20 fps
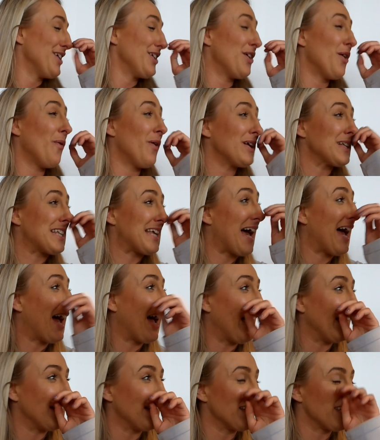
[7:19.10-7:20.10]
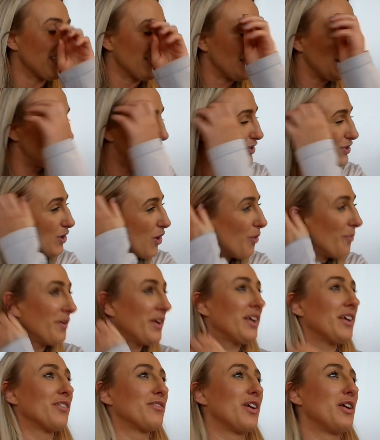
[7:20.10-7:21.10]
You know what's hard is there's so
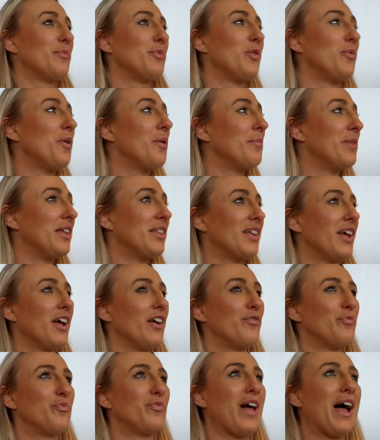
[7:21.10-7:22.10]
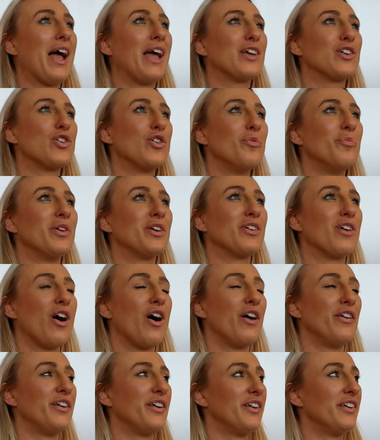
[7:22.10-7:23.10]
many incredible women that have like come and
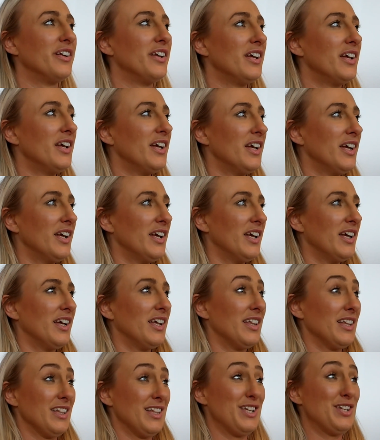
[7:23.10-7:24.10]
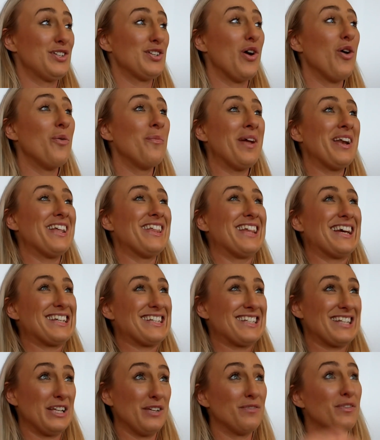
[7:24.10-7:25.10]
gone, and there's so many that are
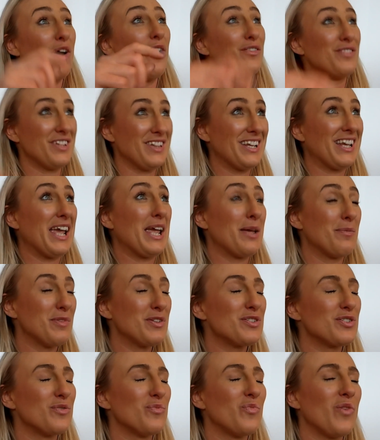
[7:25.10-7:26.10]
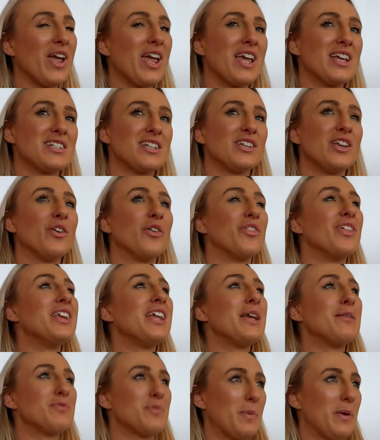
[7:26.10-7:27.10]
still involved in the game in some ways. You know, the
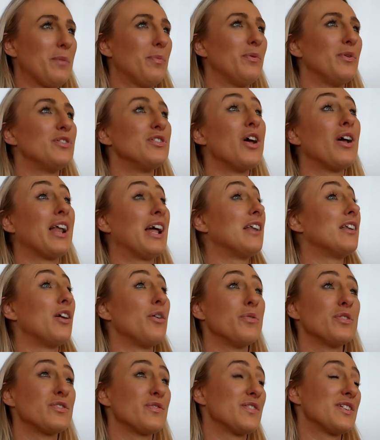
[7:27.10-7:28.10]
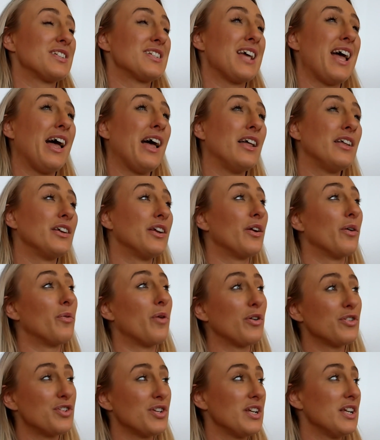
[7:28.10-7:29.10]
names people know, like Lois Forsell, you know,
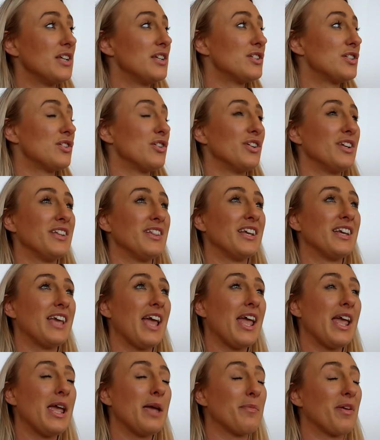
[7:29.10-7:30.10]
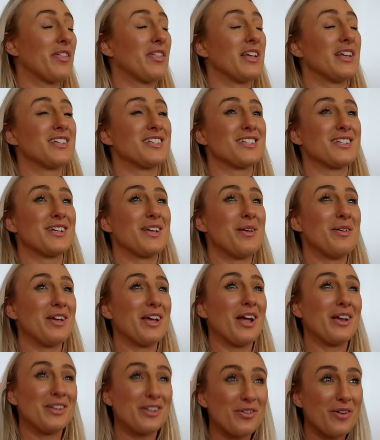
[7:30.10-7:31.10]
what she's done in the game, I think is
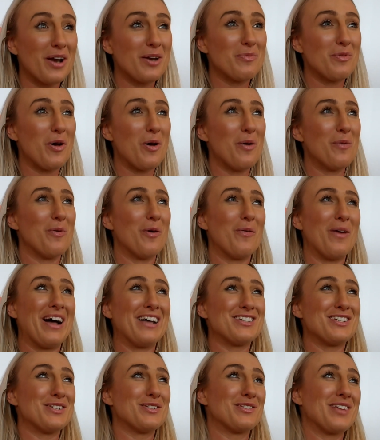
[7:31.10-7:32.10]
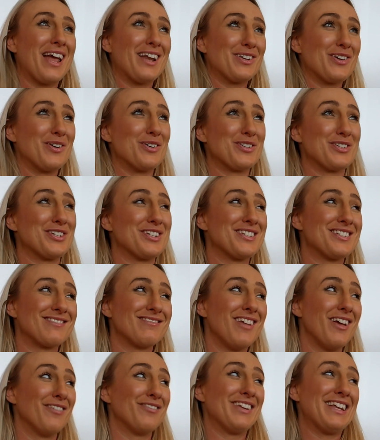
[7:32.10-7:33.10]
incredible. But while she's head coach
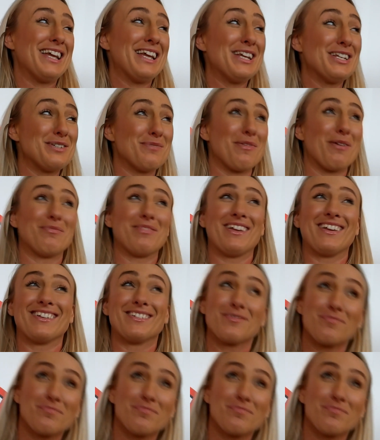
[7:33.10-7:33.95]
of Leeds, you probably